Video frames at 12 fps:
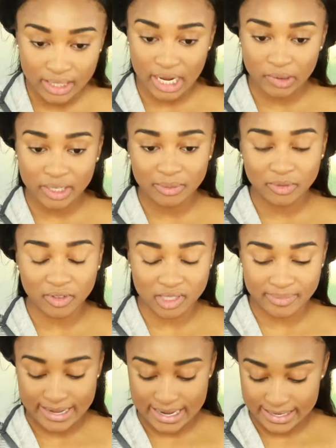Now we're gonna move on
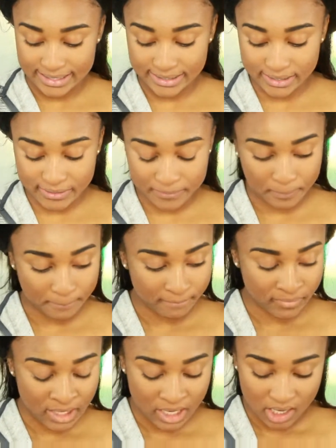to my eyes.
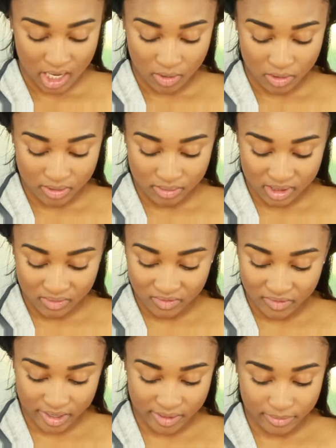I want them to be
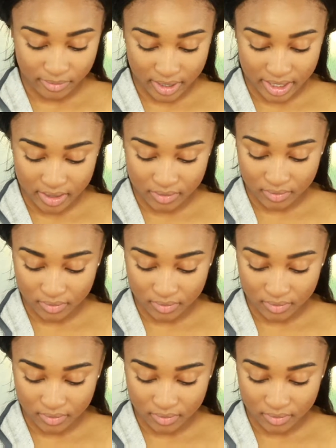very bright and